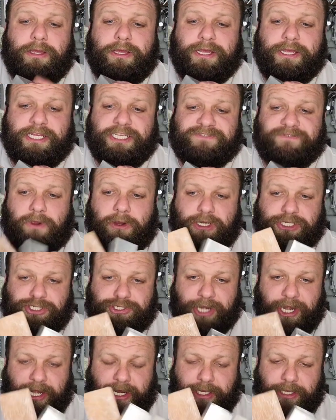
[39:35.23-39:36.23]
as far as
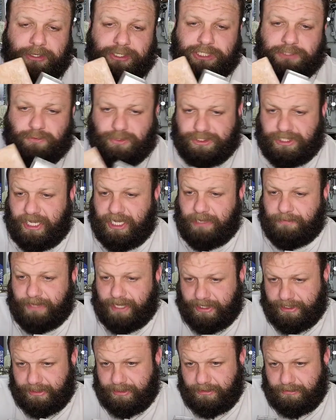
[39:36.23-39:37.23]
training goes, and we'll talk
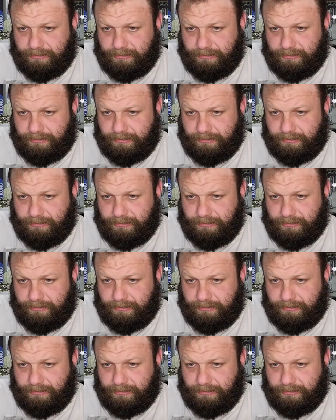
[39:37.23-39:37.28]
about